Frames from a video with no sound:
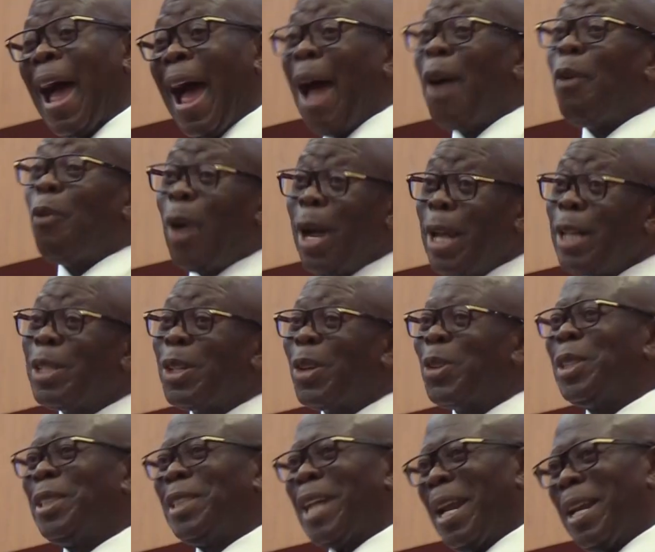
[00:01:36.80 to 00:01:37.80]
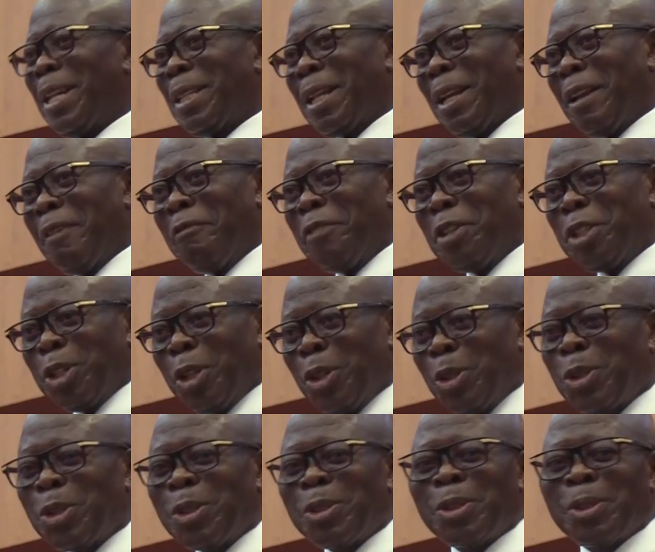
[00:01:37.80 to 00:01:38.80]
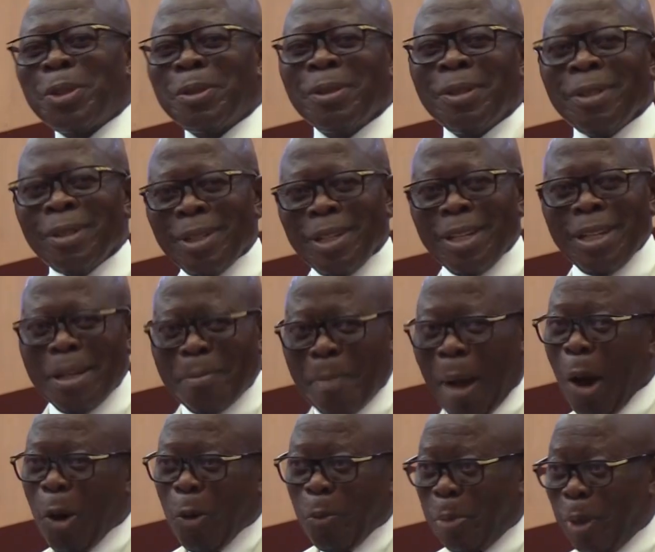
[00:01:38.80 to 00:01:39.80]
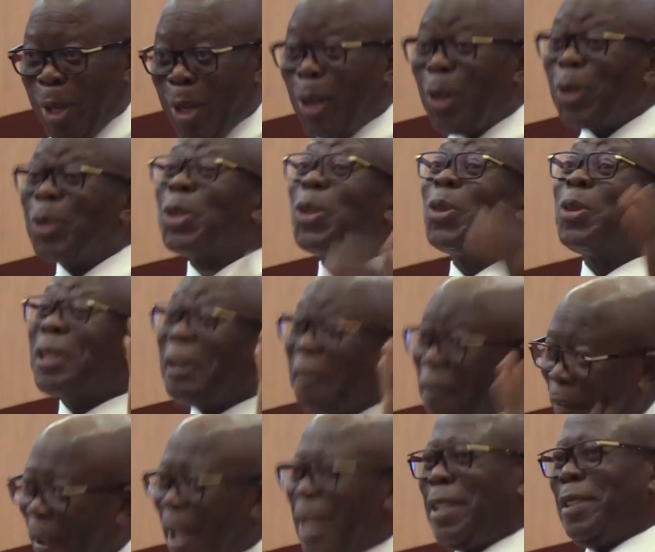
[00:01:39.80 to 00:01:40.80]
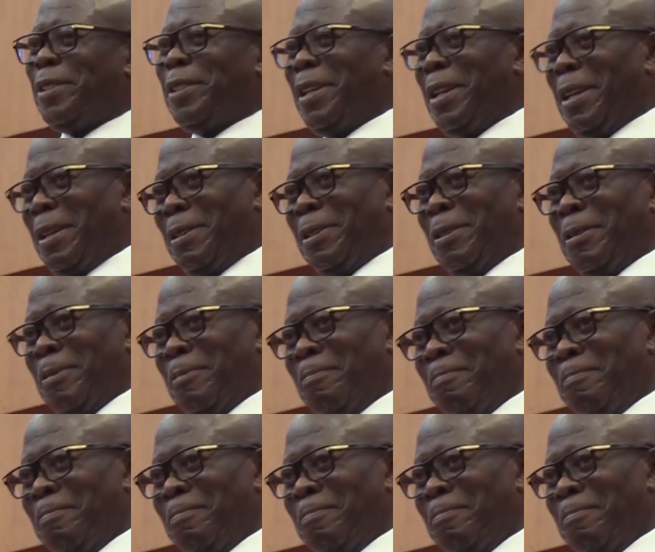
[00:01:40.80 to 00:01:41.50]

I went on China television, in my opinion, to defend the Senate.